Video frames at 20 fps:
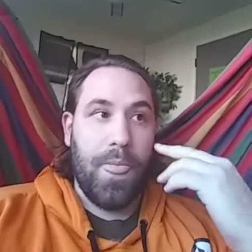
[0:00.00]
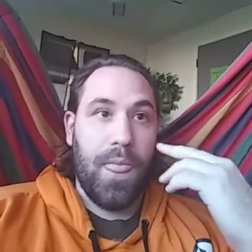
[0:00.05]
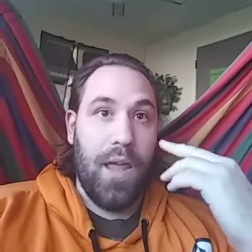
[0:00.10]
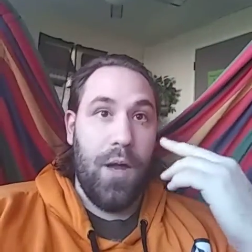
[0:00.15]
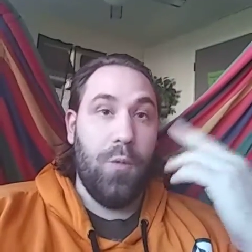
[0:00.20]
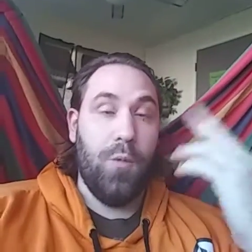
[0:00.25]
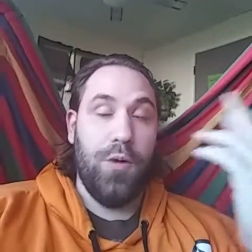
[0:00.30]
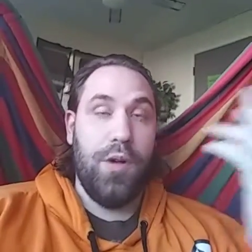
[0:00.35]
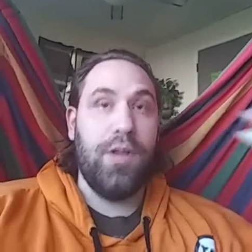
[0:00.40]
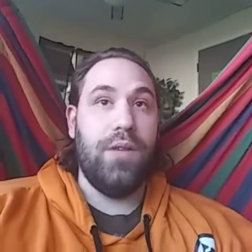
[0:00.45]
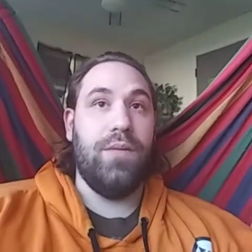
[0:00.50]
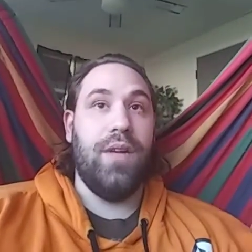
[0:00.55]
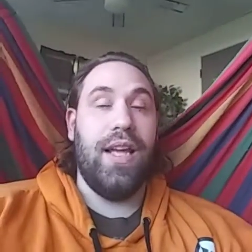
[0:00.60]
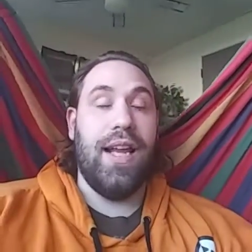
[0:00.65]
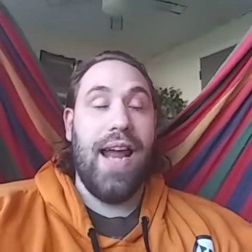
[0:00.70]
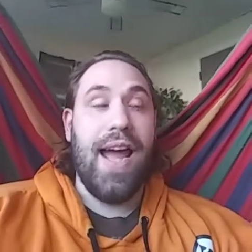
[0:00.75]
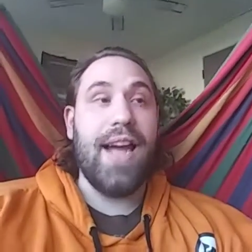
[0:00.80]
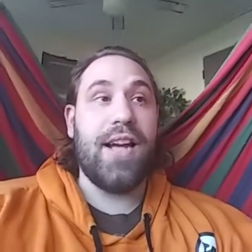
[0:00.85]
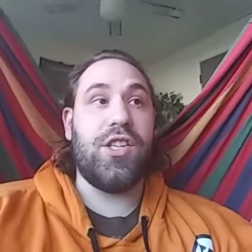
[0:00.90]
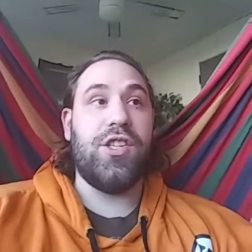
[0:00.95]
It
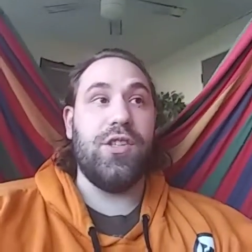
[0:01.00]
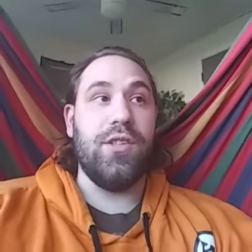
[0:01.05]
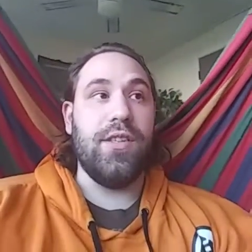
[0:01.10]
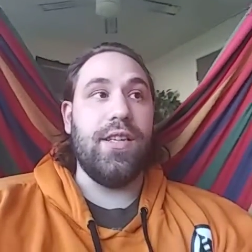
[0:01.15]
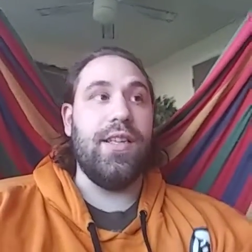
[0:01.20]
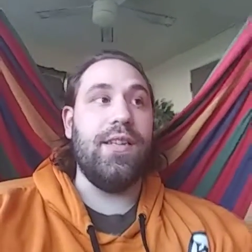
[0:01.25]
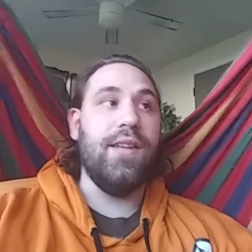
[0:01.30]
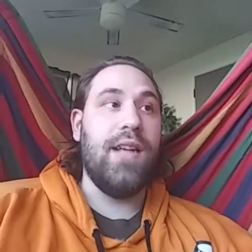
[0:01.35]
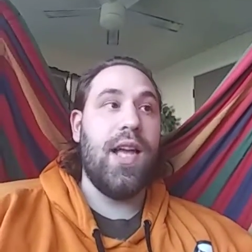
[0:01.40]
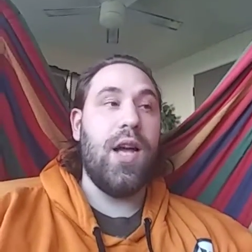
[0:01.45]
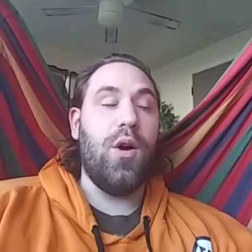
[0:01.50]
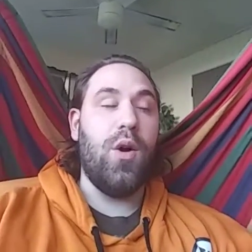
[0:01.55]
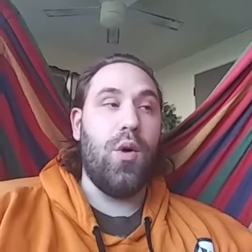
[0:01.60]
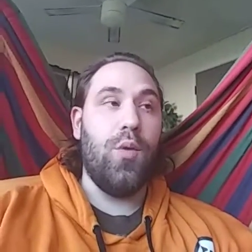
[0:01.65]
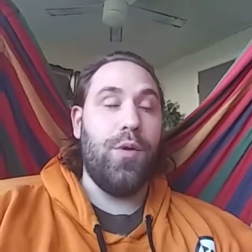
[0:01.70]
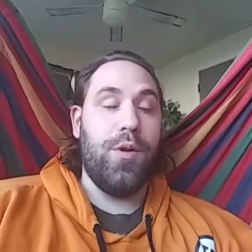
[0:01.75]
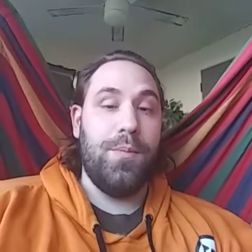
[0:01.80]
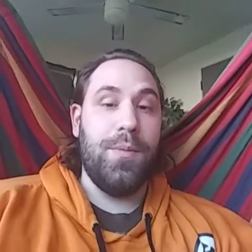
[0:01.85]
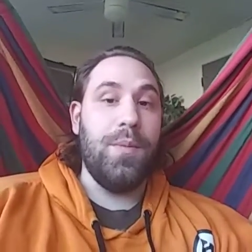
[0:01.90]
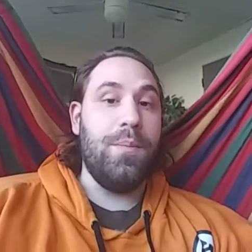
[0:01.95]
actually
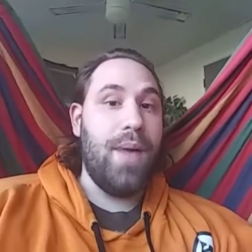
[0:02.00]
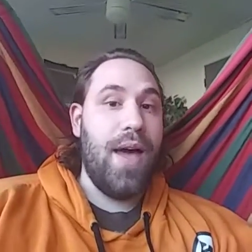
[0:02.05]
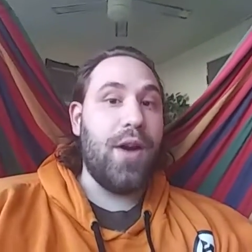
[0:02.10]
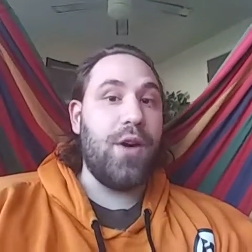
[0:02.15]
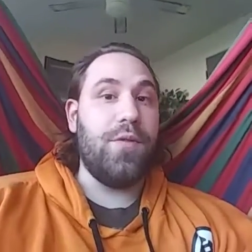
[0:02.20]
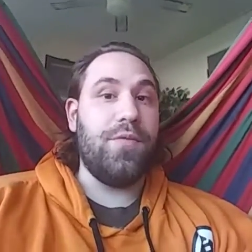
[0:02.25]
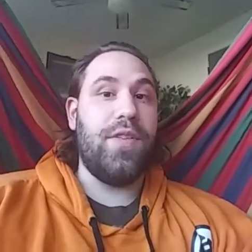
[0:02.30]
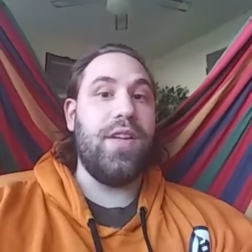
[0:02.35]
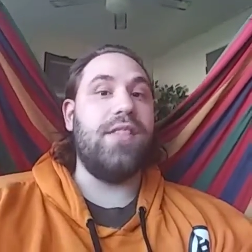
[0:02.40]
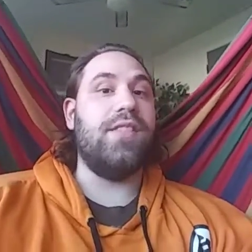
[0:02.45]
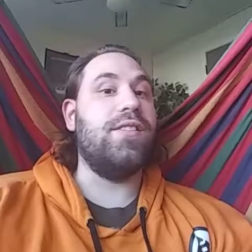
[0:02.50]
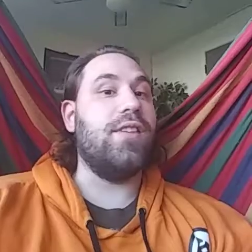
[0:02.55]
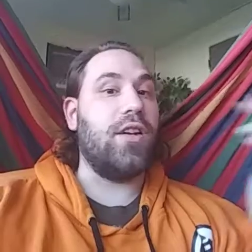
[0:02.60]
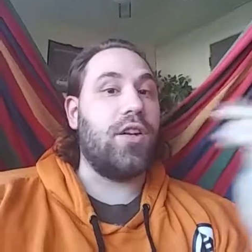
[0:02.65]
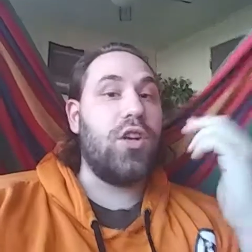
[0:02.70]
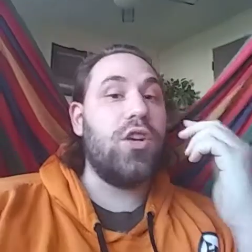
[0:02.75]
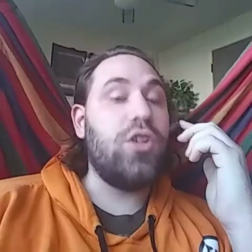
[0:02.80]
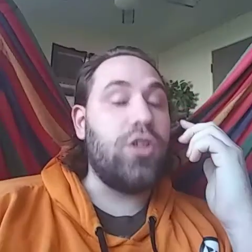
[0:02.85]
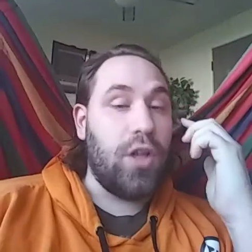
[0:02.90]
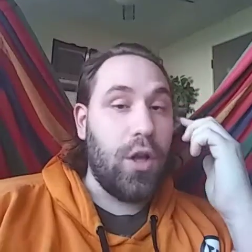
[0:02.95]
would have been better if they
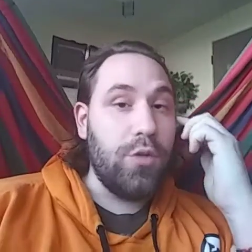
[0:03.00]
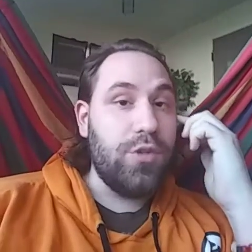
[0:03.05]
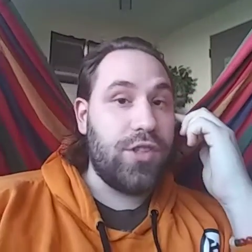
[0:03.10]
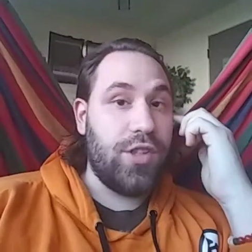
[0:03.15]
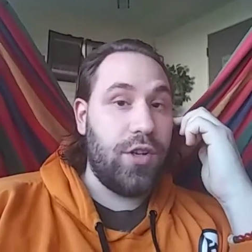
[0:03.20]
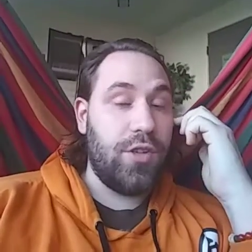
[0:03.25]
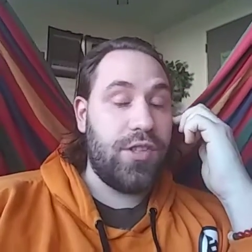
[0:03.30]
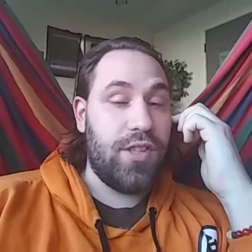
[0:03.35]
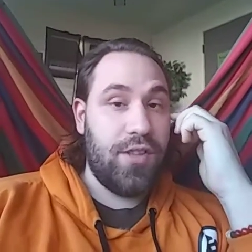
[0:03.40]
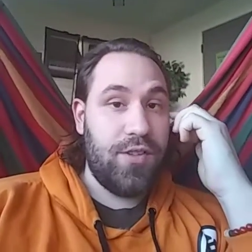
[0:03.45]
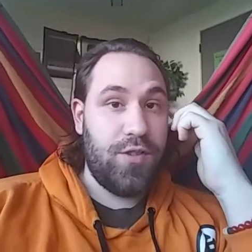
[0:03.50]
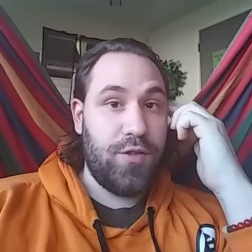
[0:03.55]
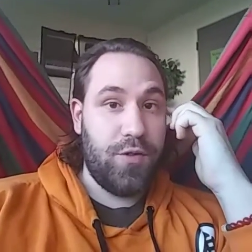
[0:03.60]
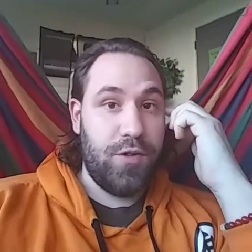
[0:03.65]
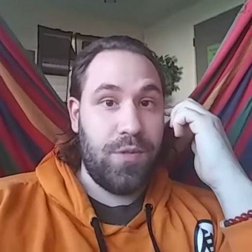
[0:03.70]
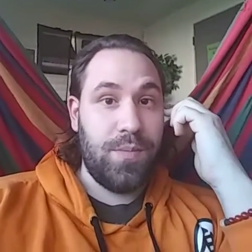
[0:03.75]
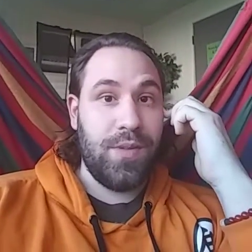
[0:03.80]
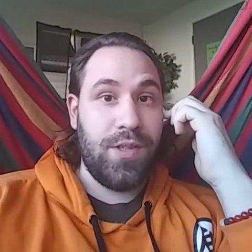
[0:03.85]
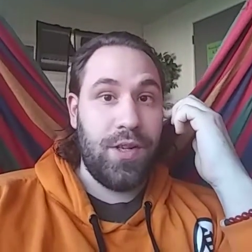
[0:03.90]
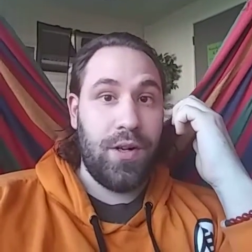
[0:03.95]
stuck closer to the
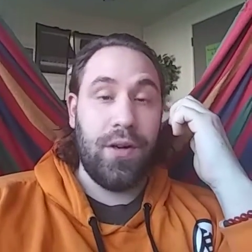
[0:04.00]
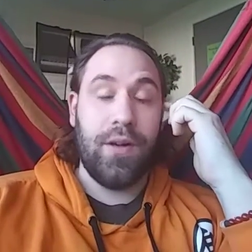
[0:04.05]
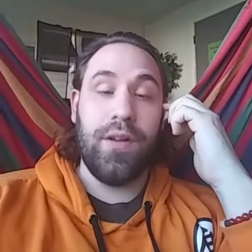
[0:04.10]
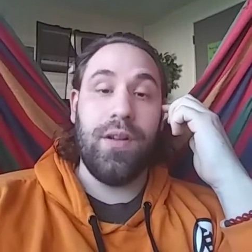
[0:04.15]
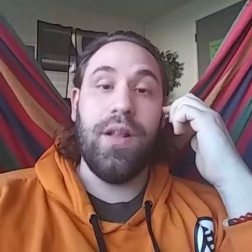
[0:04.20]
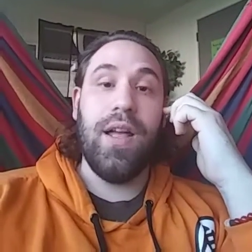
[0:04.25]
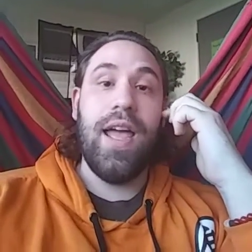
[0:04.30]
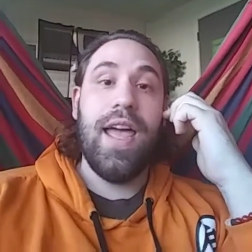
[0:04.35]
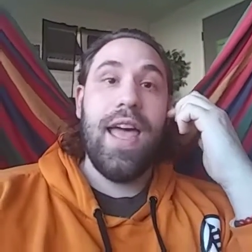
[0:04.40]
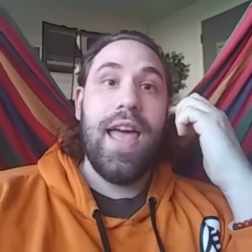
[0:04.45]
source material,